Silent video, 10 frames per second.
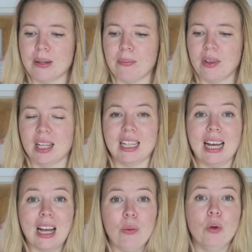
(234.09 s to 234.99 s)
something
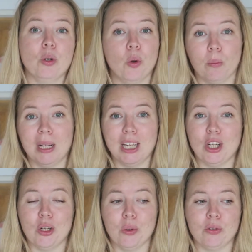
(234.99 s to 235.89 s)
that I would normally
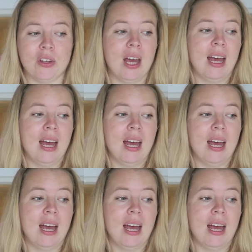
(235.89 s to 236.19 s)
use.